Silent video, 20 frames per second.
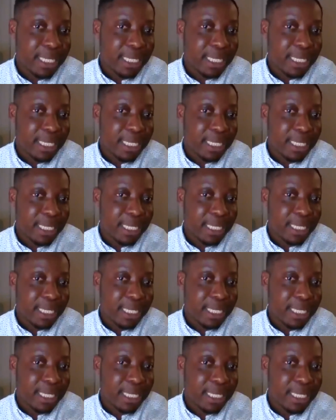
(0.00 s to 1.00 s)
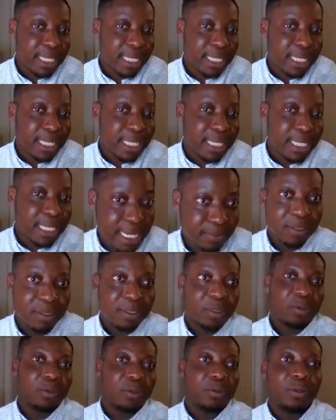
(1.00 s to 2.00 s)
if your boss
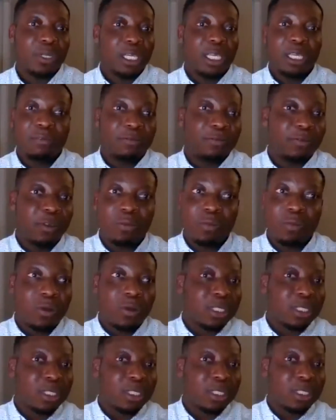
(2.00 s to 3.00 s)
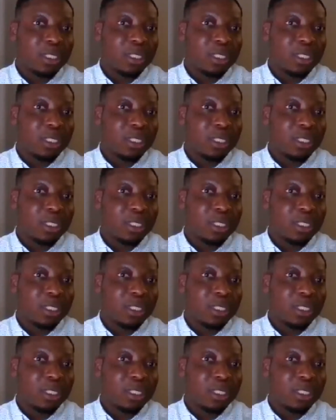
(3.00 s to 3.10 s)
gives you the